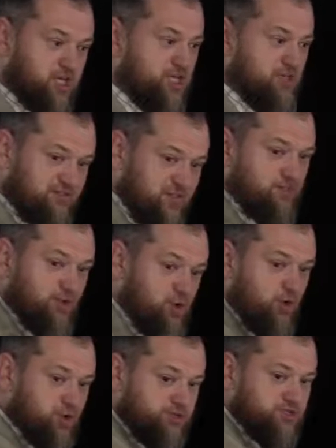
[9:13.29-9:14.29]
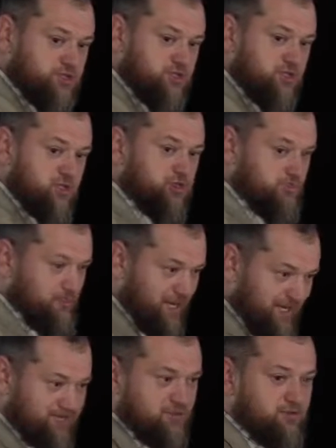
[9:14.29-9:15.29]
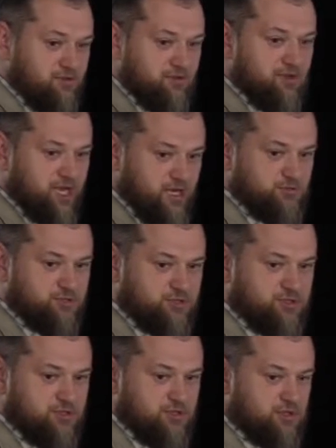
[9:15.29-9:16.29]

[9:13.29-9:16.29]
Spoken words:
give them loans to buy a house